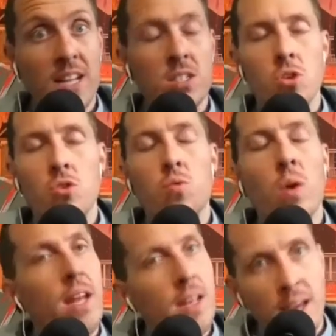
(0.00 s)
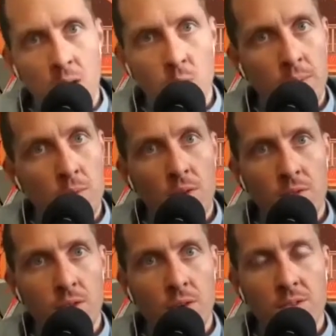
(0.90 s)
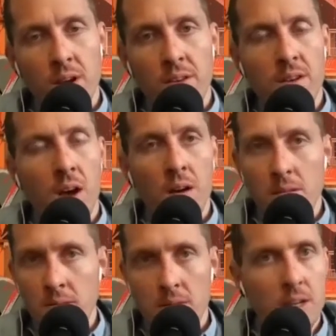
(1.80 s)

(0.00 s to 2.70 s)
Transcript: It's a great gateway movie for a young,